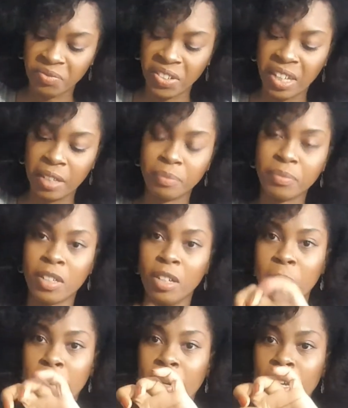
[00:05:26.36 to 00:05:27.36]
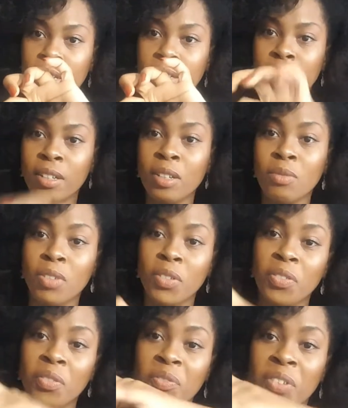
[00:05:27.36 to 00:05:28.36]
there on my bag
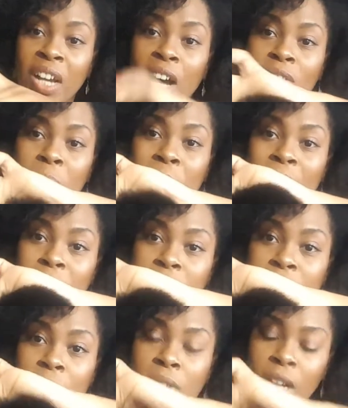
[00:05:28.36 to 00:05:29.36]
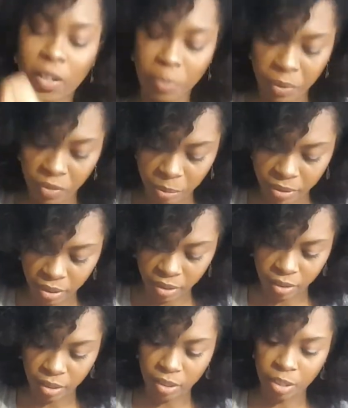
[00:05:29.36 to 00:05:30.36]
with the other black one I have. I have a bit of
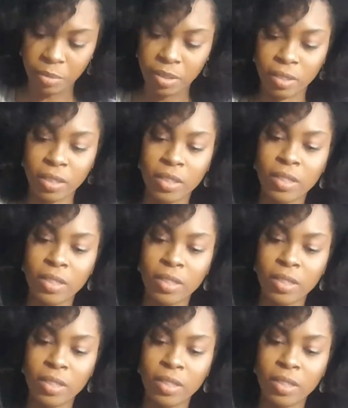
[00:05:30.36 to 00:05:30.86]
obsession, like, come on.